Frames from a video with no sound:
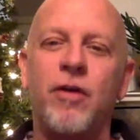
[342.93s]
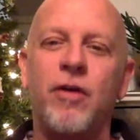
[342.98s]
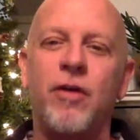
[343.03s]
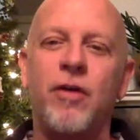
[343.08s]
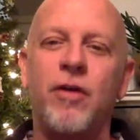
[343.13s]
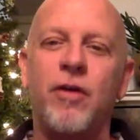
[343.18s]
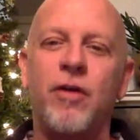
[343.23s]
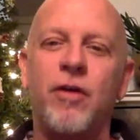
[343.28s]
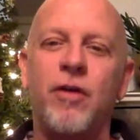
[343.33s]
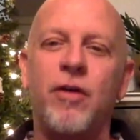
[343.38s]

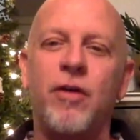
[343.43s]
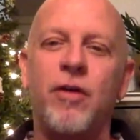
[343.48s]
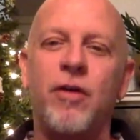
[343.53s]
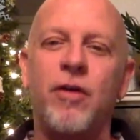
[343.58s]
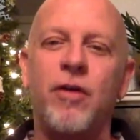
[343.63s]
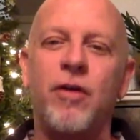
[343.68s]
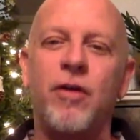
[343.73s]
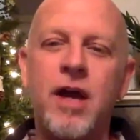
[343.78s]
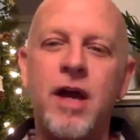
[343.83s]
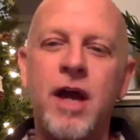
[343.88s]

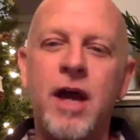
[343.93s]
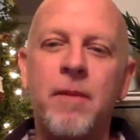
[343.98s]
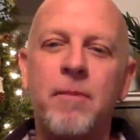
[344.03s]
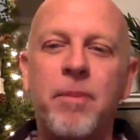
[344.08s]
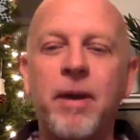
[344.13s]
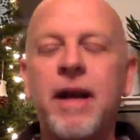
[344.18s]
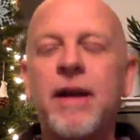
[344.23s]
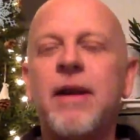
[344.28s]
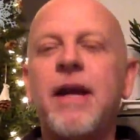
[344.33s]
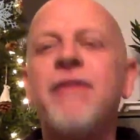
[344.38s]
So,
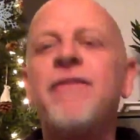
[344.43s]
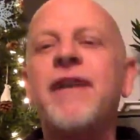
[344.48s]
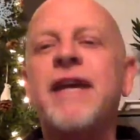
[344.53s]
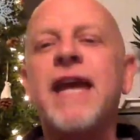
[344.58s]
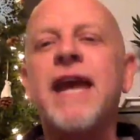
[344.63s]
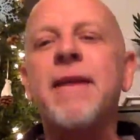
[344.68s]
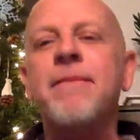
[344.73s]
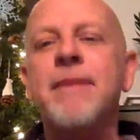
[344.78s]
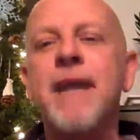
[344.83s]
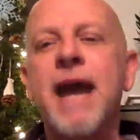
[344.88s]
but if
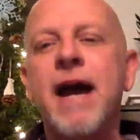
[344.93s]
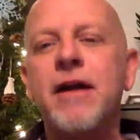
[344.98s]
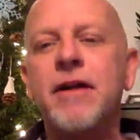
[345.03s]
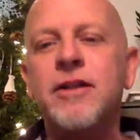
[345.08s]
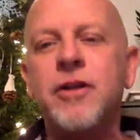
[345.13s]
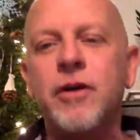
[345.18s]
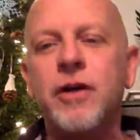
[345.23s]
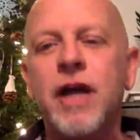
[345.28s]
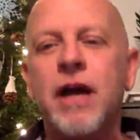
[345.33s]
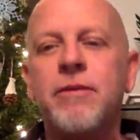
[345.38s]
it came
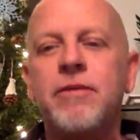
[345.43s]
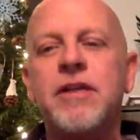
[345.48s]
down to it,